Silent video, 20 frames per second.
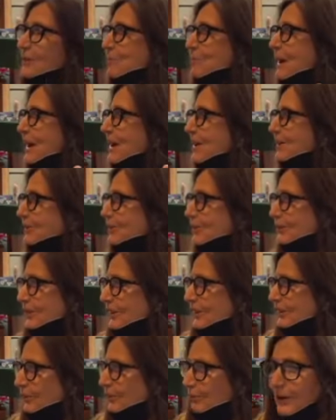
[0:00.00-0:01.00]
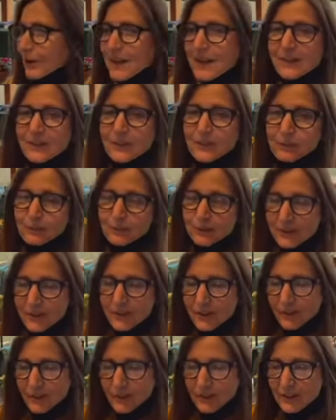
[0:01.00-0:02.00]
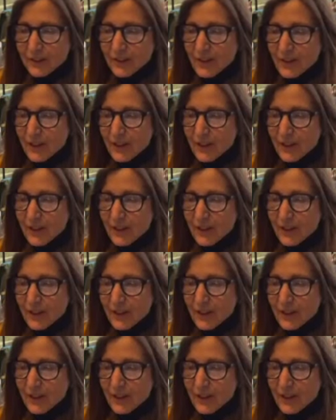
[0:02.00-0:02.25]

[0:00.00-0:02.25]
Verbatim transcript: boundaries, race, religion,